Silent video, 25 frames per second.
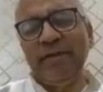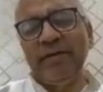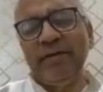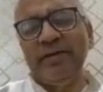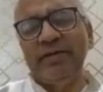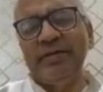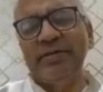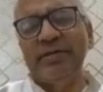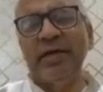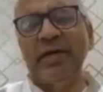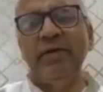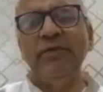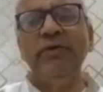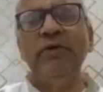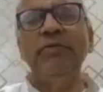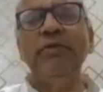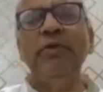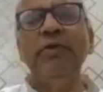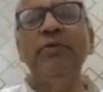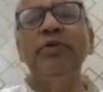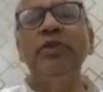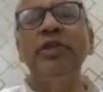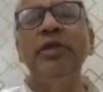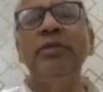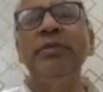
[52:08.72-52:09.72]
Sarva
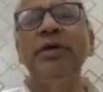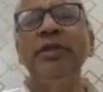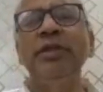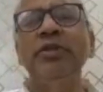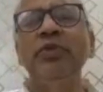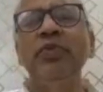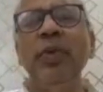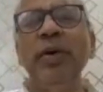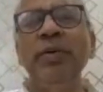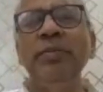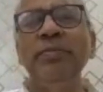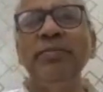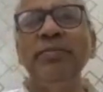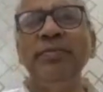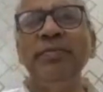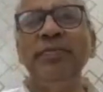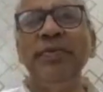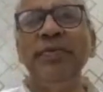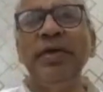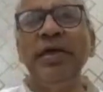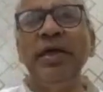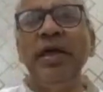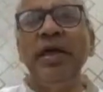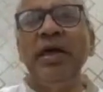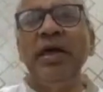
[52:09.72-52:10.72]
Vibhutimatvam.
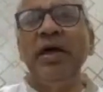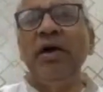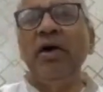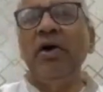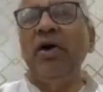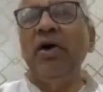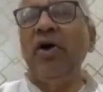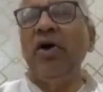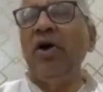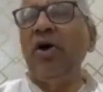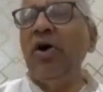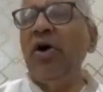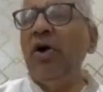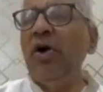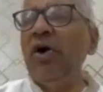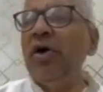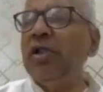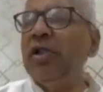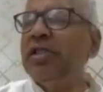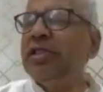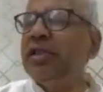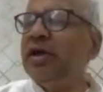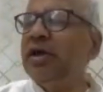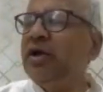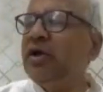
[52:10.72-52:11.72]

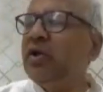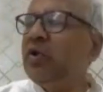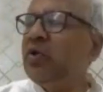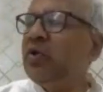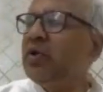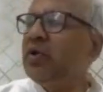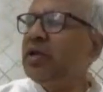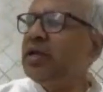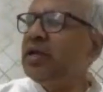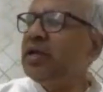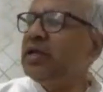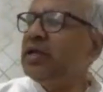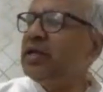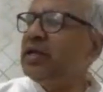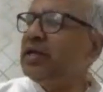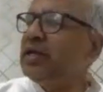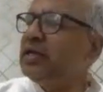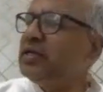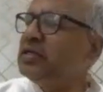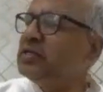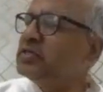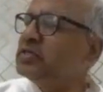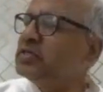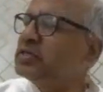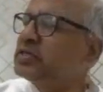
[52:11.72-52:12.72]
All the
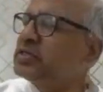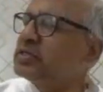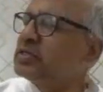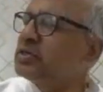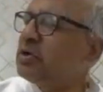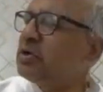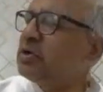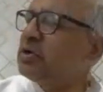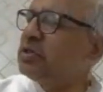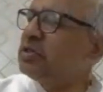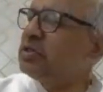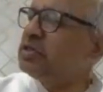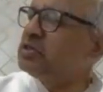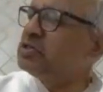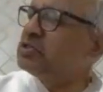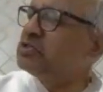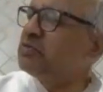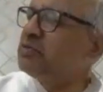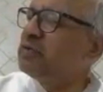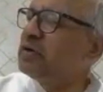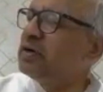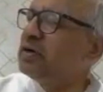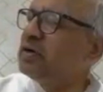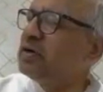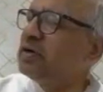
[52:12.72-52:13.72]
glories in this
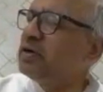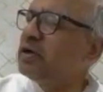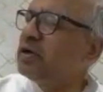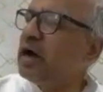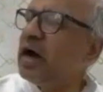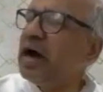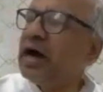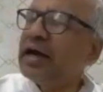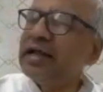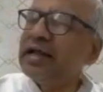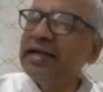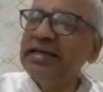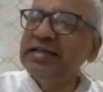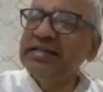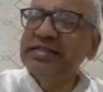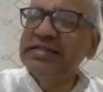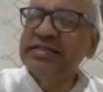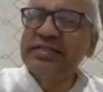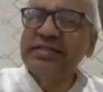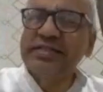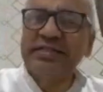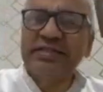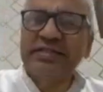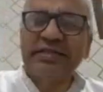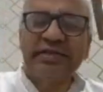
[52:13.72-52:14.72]
world are
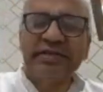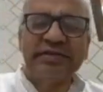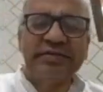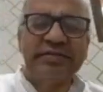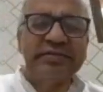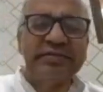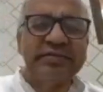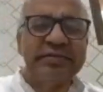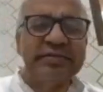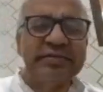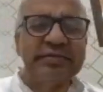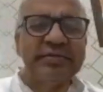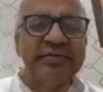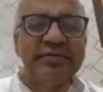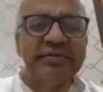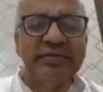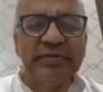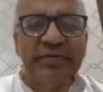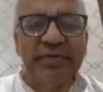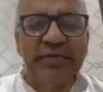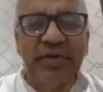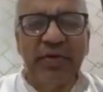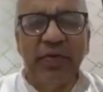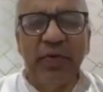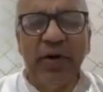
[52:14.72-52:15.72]
his.
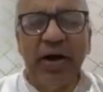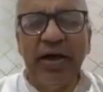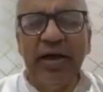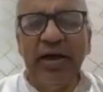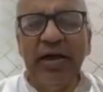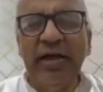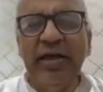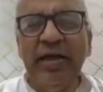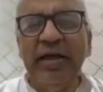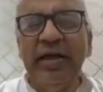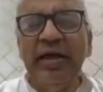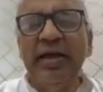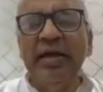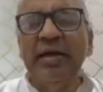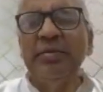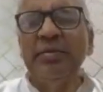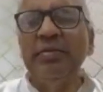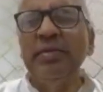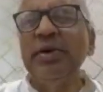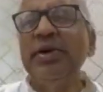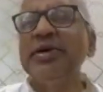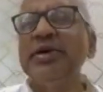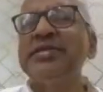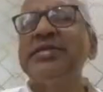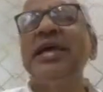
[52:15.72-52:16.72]
Why?
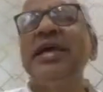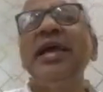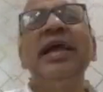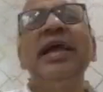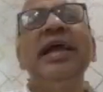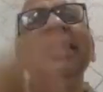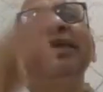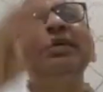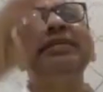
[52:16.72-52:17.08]
Because it